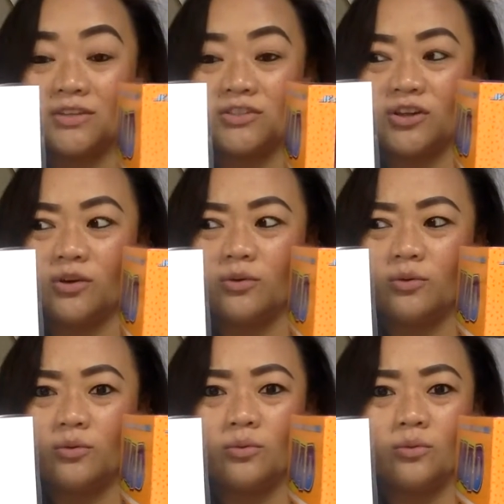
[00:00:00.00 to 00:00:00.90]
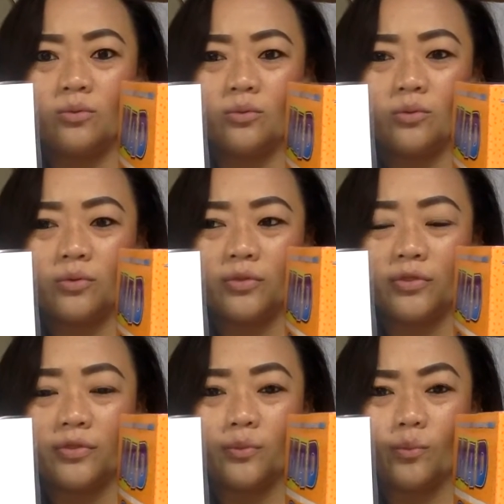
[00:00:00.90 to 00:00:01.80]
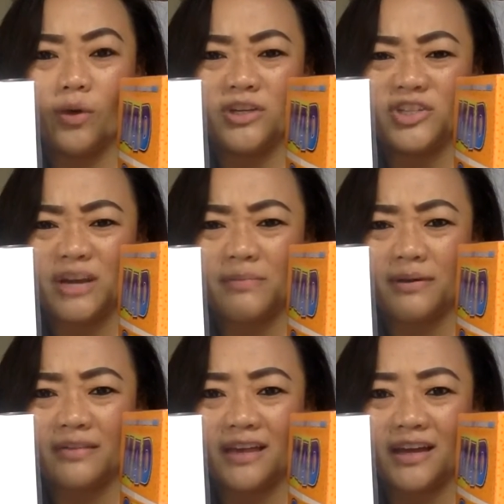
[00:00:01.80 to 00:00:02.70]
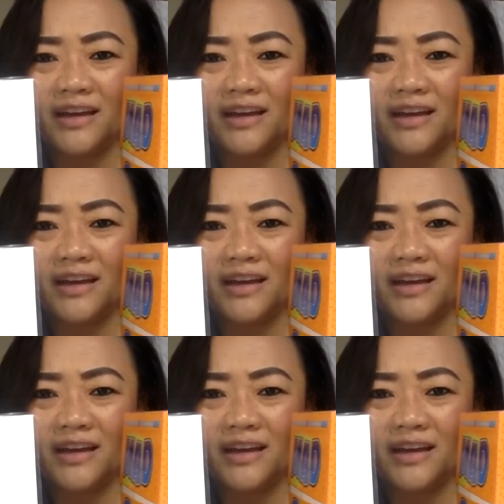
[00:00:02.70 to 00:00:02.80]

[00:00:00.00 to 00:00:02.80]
So, what shape are they?